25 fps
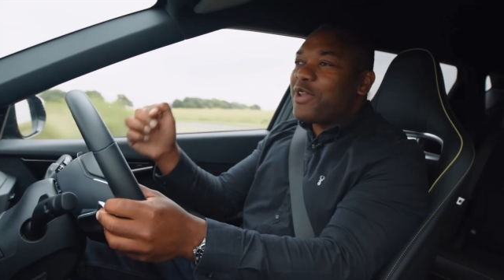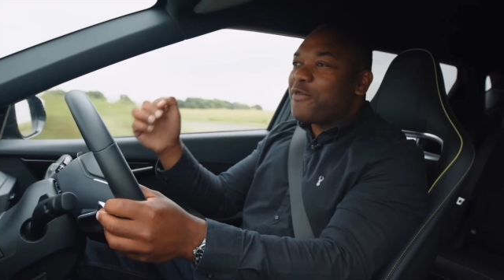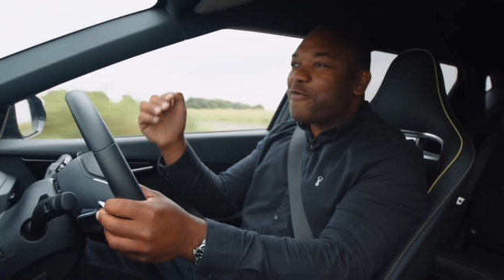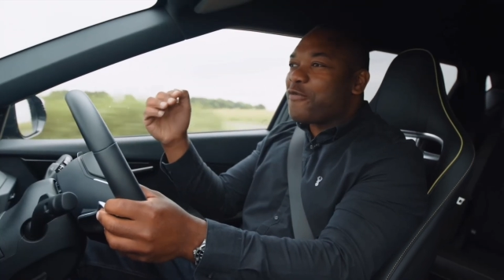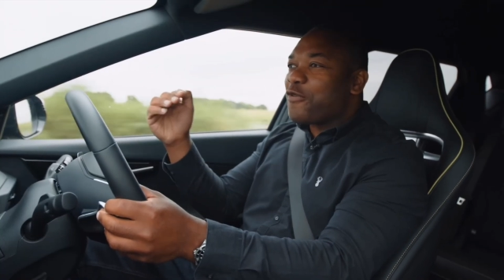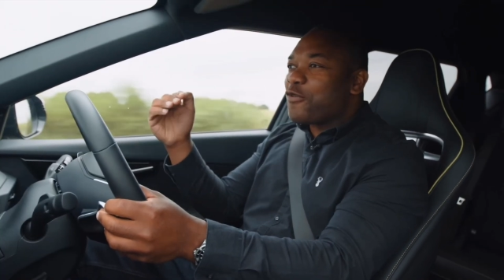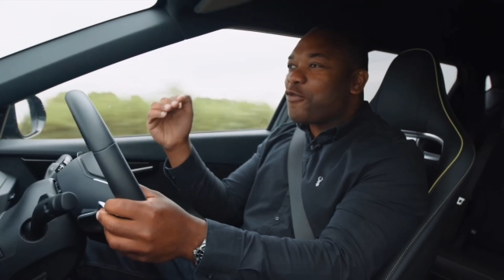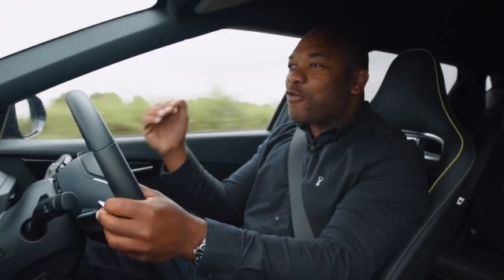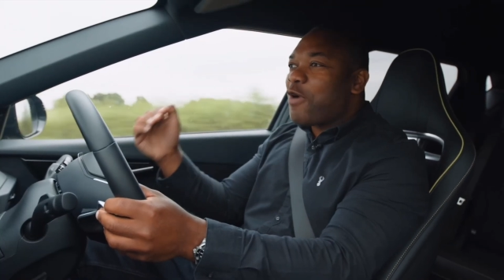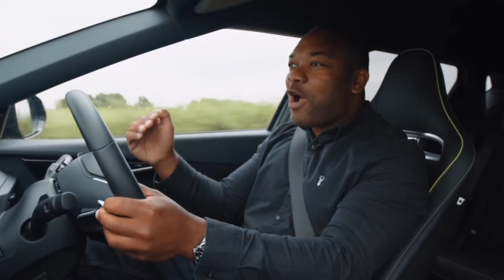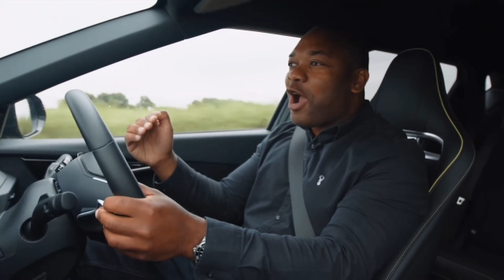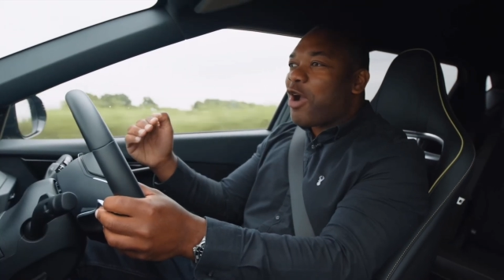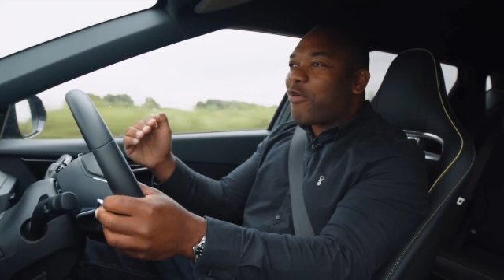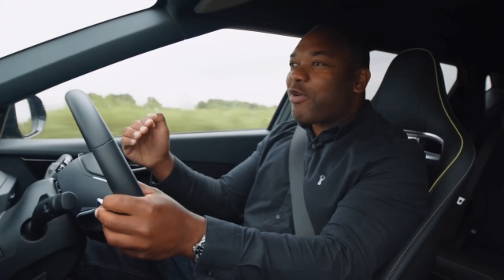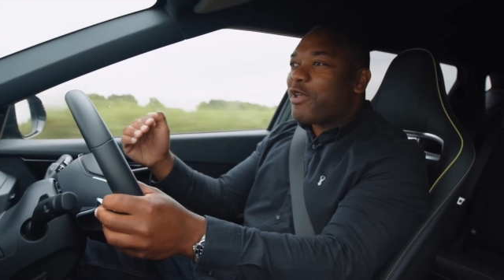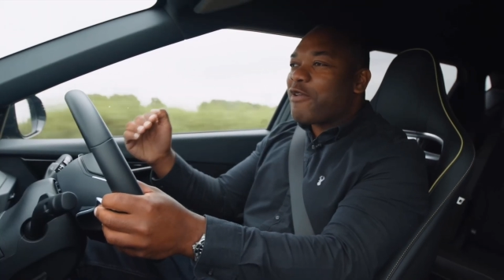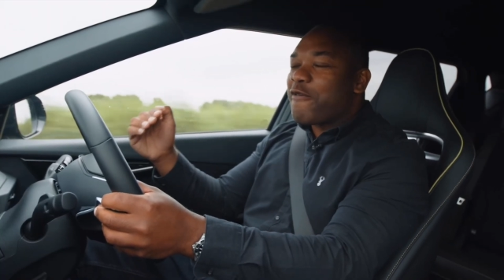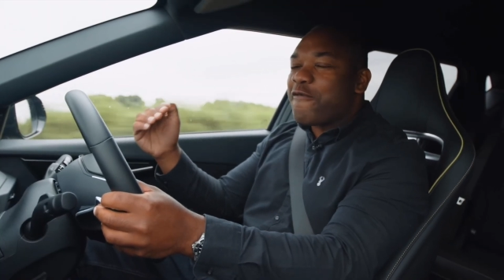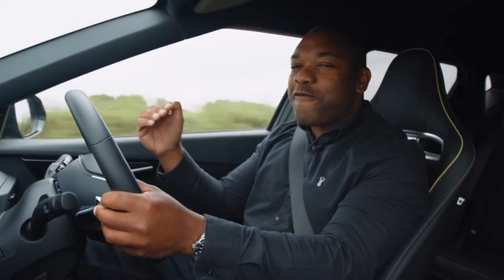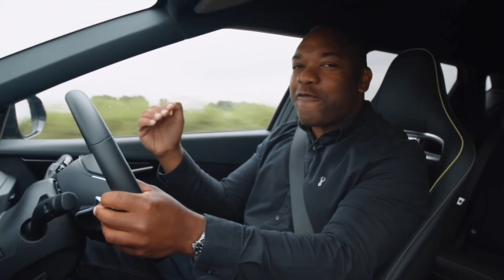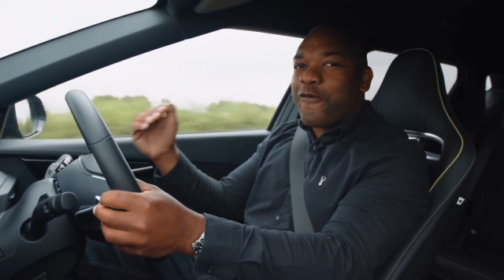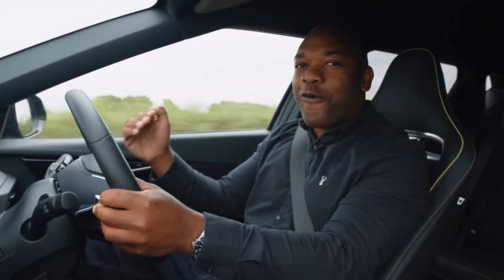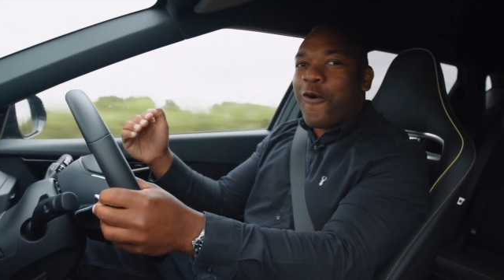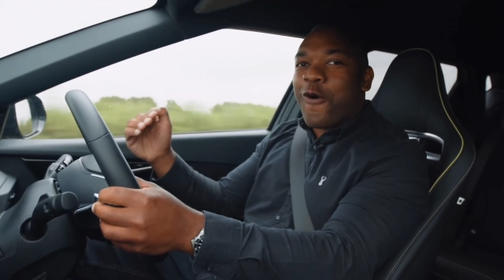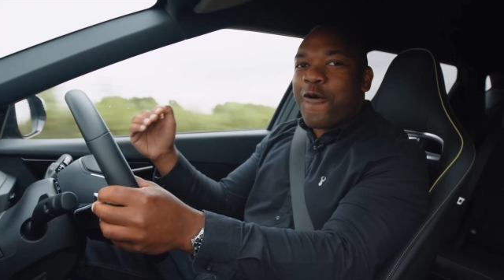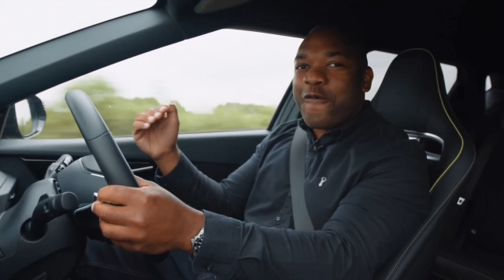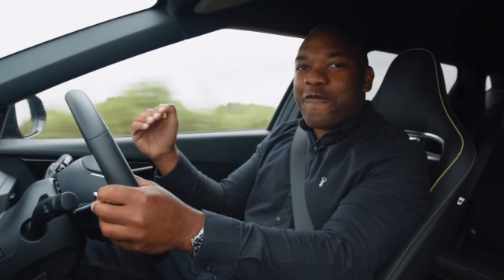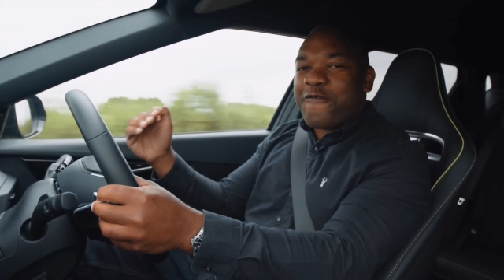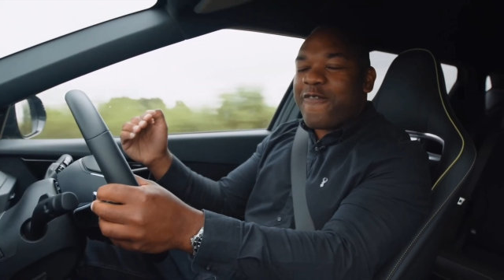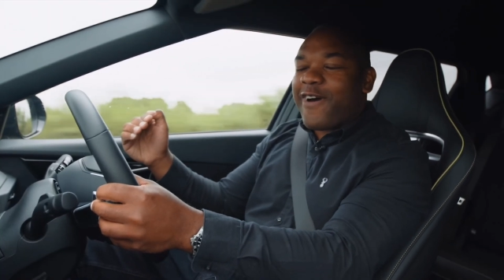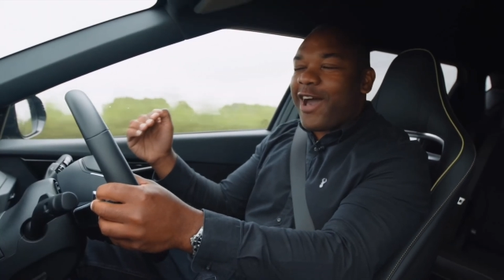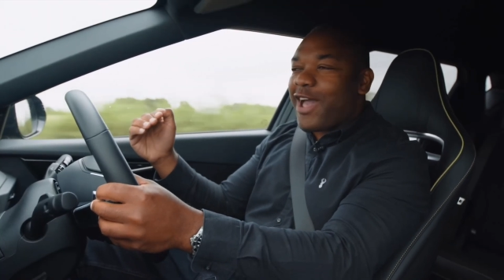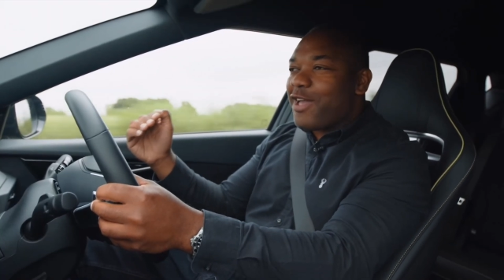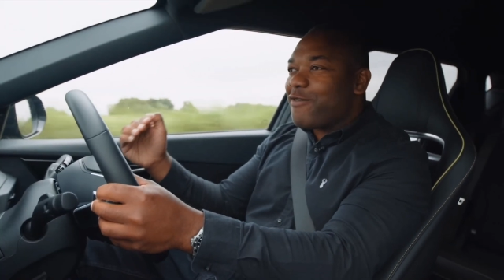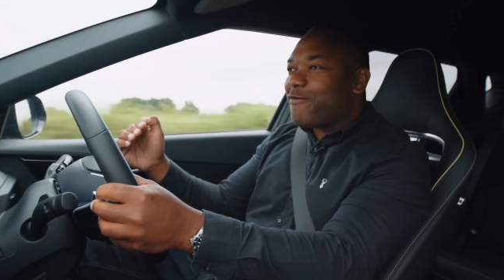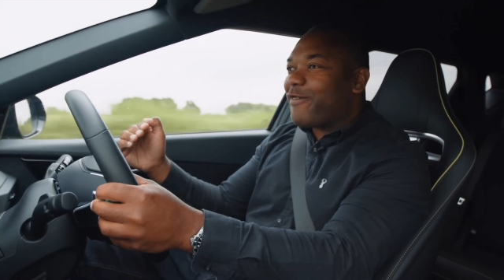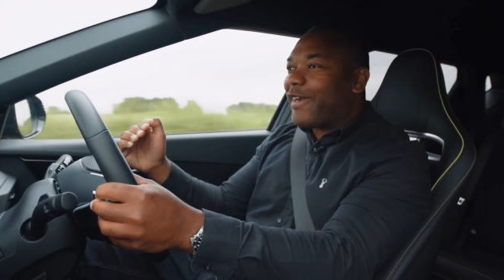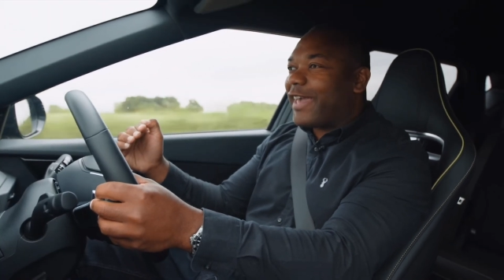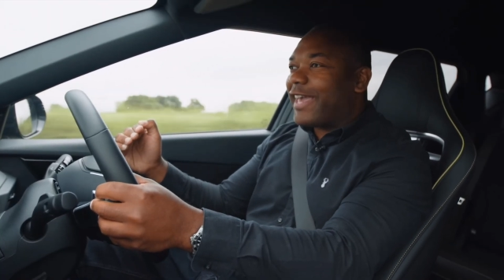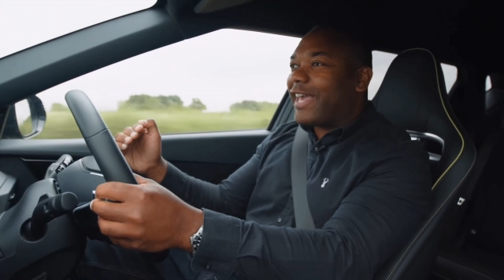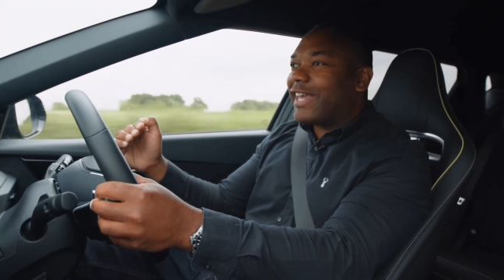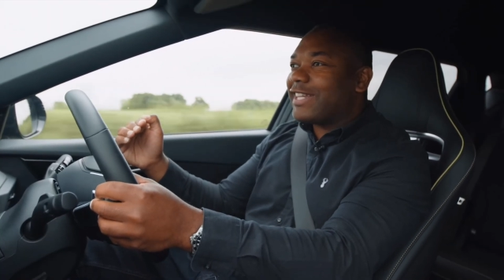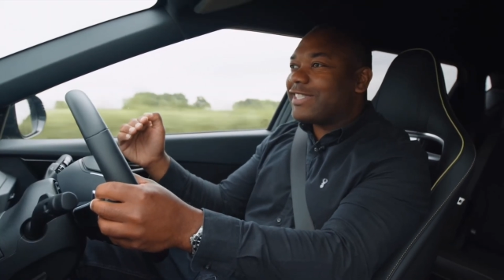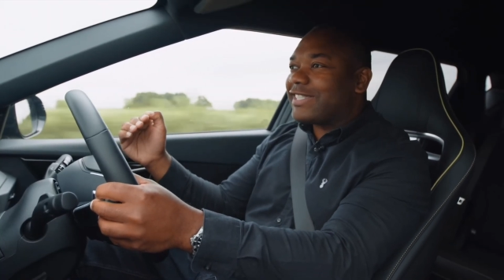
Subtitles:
a Ferrari 458